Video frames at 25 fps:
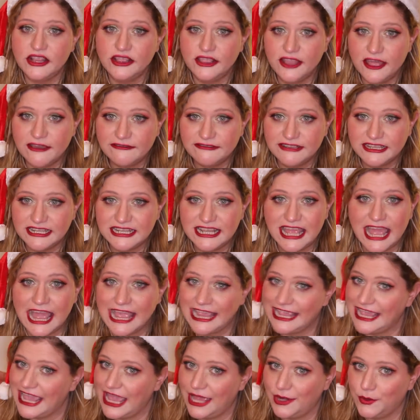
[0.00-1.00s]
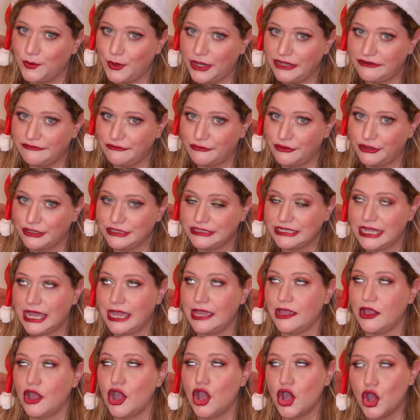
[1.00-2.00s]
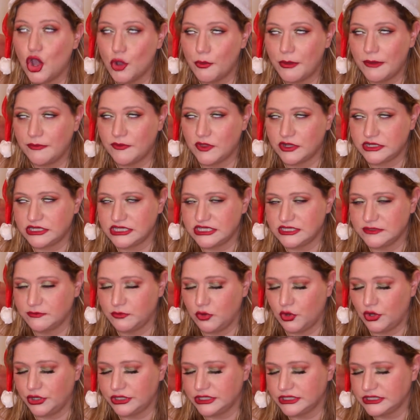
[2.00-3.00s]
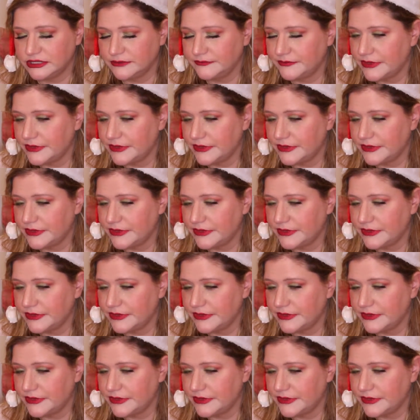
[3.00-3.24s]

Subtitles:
Loved it, can't wait for it. I hope I'm not disappointed.